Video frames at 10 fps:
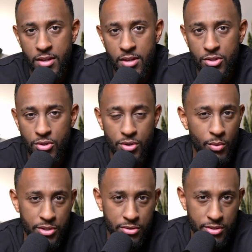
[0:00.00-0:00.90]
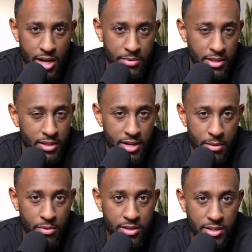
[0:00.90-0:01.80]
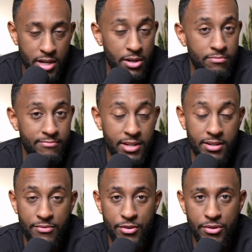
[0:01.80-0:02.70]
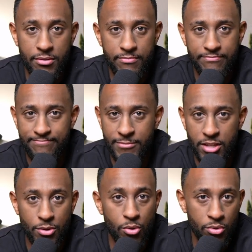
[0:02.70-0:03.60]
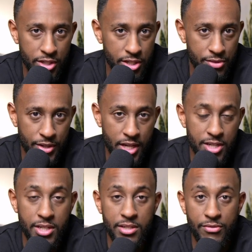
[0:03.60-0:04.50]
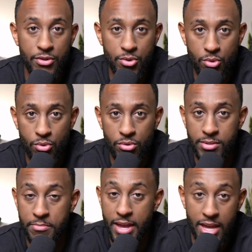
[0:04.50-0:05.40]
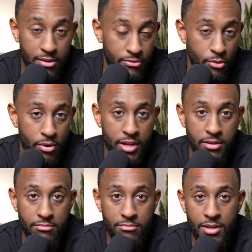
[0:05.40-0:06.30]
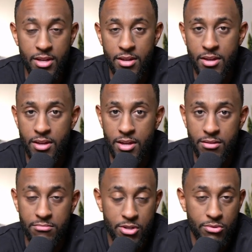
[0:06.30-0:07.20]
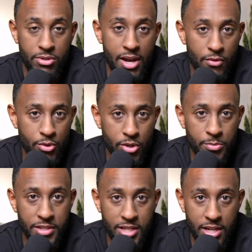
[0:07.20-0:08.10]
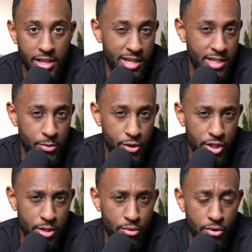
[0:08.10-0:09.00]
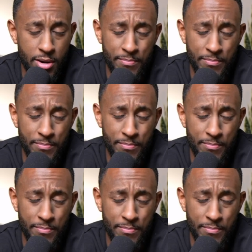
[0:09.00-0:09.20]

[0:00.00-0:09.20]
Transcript: So don't waste your time getting the net plus. And I, and if you're, you know, the only justification is if your school is paying for it and it, you know, you have no choice but to get it like a WGU program.